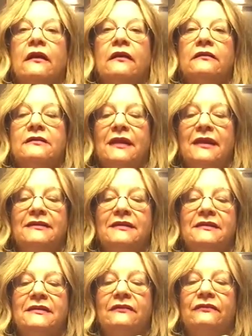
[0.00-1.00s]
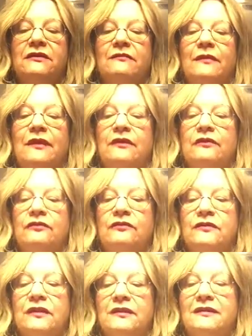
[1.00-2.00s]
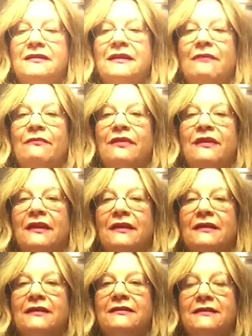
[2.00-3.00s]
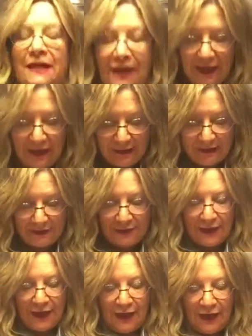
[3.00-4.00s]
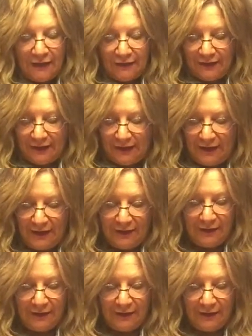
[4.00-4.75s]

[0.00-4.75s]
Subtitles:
slices of tomatoes the same thickness as the